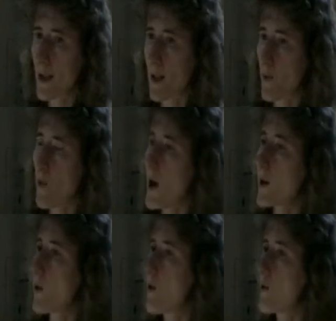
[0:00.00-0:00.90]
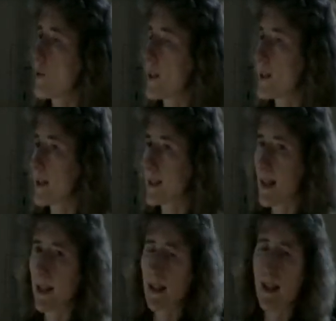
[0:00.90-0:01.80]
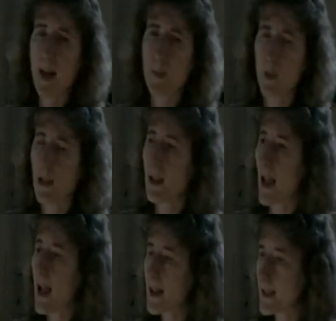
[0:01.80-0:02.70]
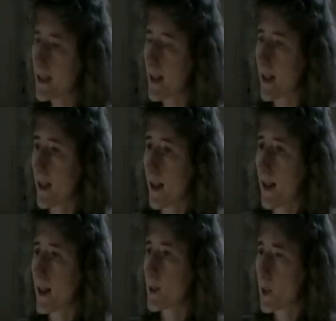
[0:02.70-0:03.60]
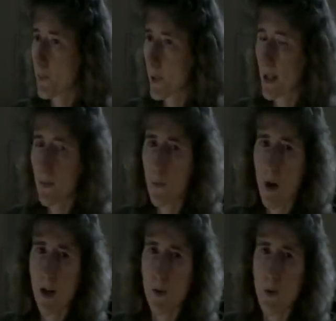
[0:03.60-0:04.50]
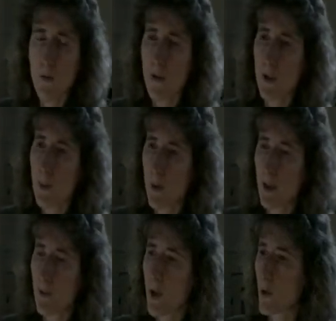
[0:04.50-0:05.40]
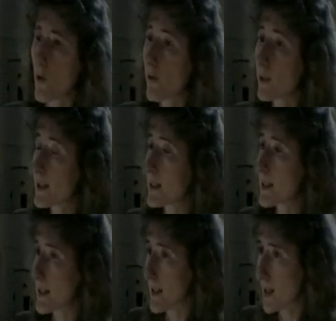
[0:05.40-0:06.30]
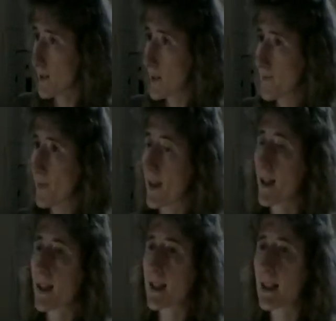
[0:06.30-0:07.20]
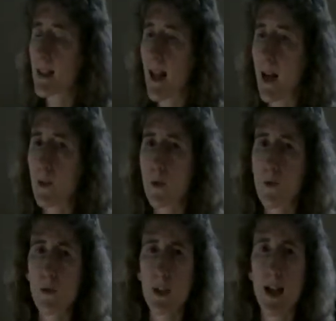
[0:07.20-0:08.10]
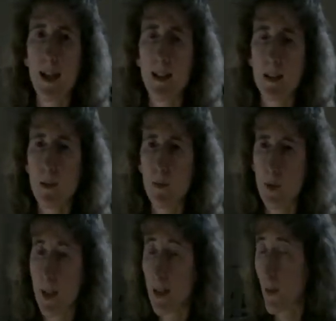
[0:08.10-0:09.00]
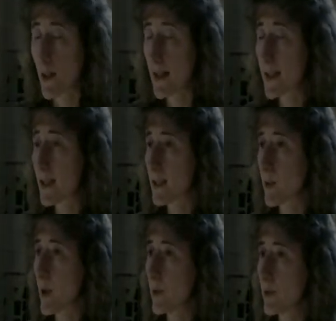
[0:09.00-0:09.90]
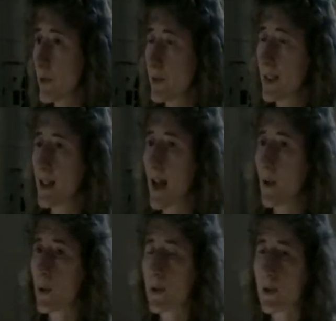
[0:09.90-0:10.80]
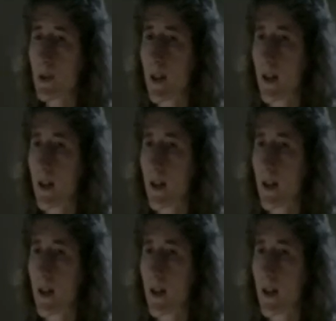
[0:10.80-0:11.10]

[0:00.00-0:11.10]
enough water over it, say in a cup or a glass. Just put enough water over it, pour enough water over it to cover it. Sit it out overnight, or at least 12 to 15 hours.